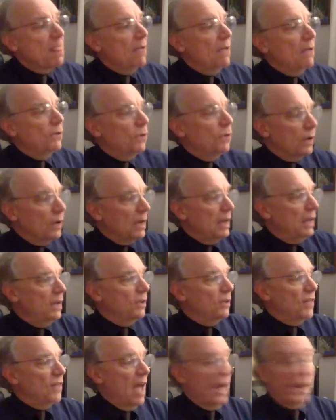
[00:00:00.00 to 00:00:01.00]
You're going to hear
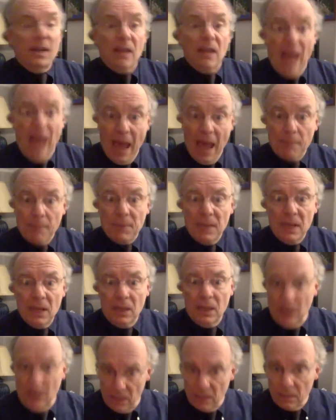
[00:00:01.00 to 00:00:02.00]
that
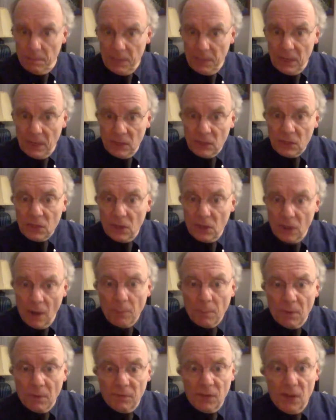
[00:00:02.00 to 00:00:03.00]
happening in the piece a
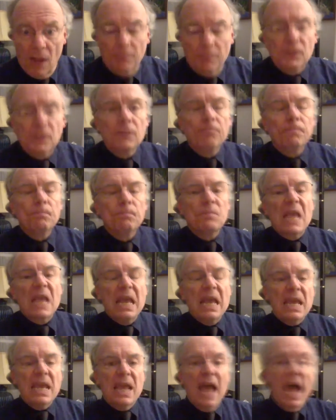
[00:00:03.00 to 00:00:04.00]
number of times.
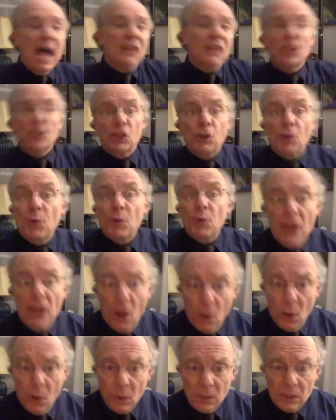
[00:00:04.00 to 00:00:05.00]
He has a
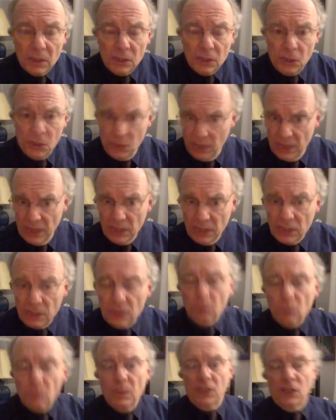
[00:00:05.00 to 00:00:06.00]
trio to this,
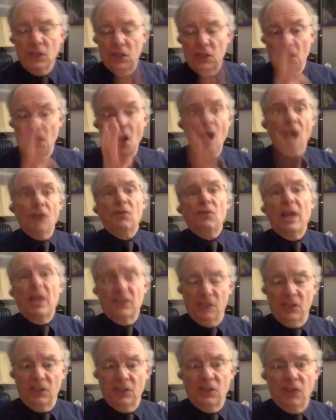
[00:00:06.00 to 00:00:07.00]
which is a
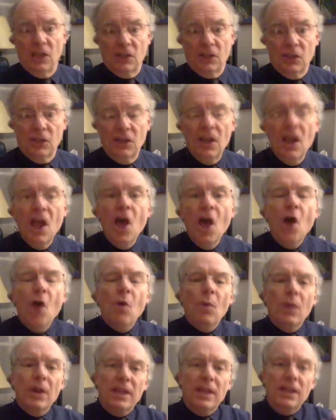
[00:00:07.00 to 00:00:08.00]
contrasting section,
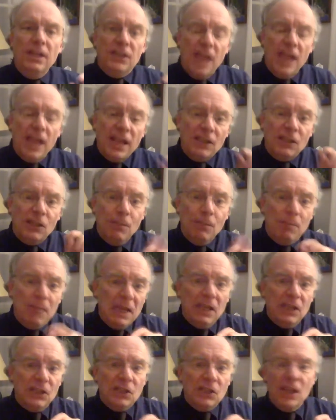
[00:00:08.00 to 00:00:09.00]
where he takes the
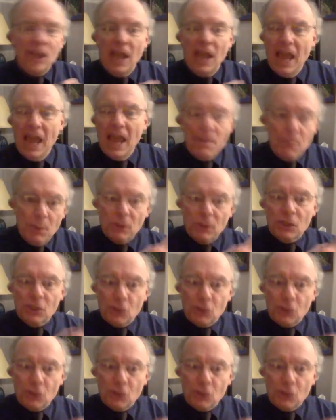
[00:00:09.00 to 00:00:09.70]
beats and he puts